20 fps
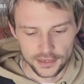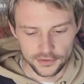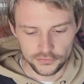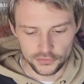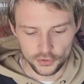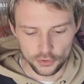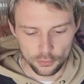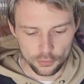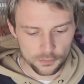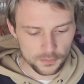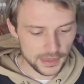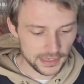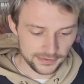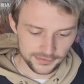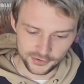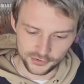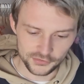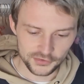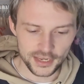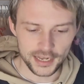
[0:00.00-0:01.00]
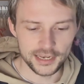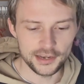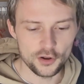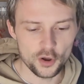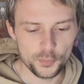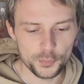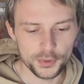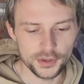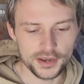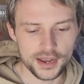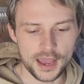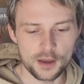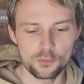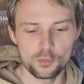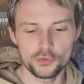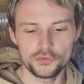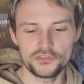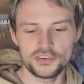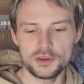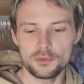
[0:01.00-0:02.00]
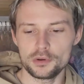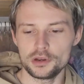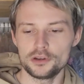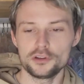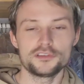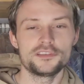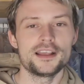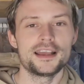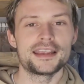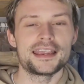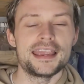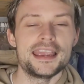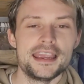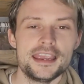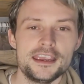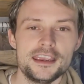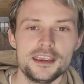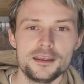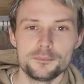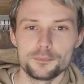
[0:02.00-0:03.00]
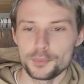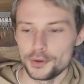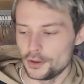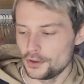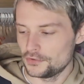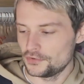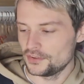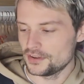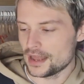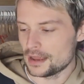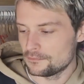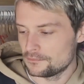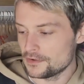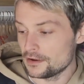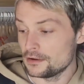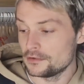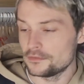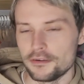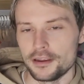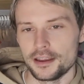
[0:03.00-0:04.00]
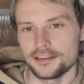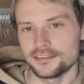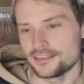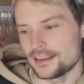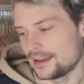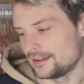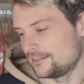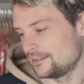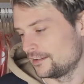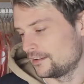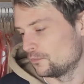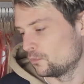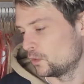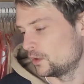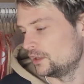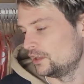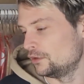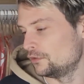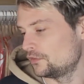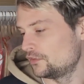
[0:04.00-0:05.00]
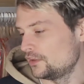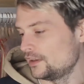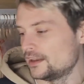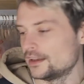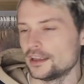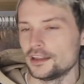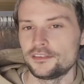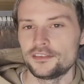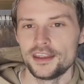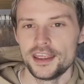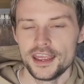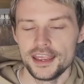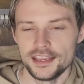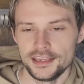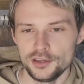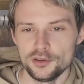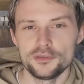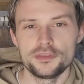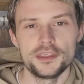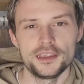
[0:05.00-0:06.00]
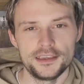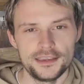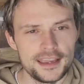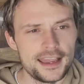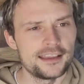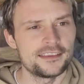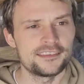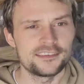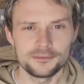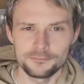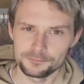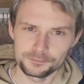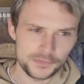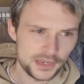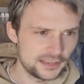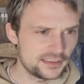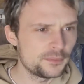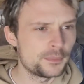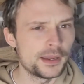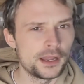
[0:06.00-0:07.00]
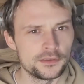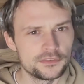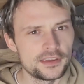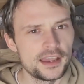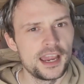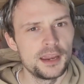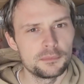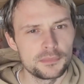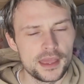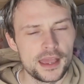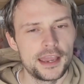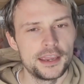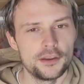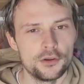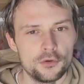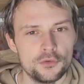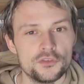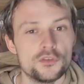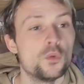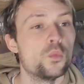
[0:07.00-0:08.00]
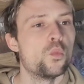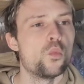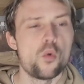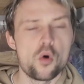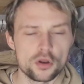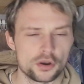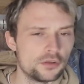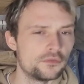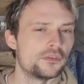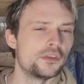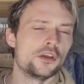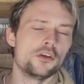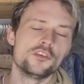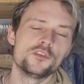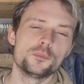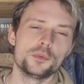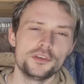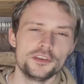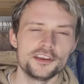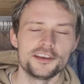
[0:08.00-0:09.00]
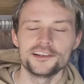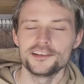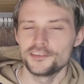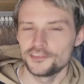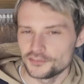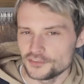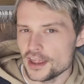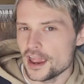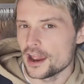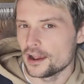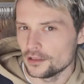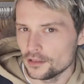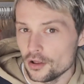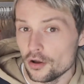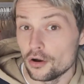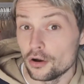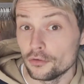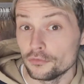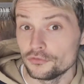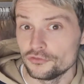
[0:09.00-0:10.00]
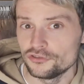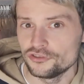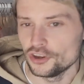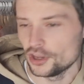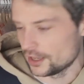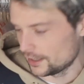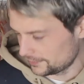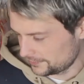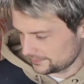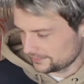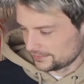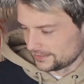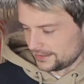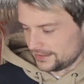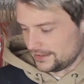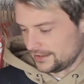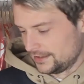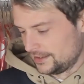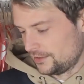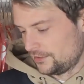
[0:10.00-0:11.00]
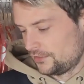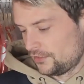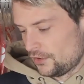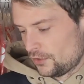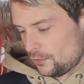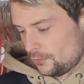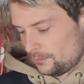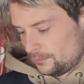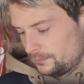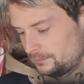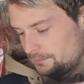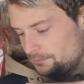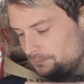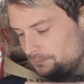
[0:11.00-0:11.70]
So let's just get it open and we'll see what it looks like in person. I'm very excited, and when you see it, you'll think, yes, it's about time that I owned one of those particular style of shirts. So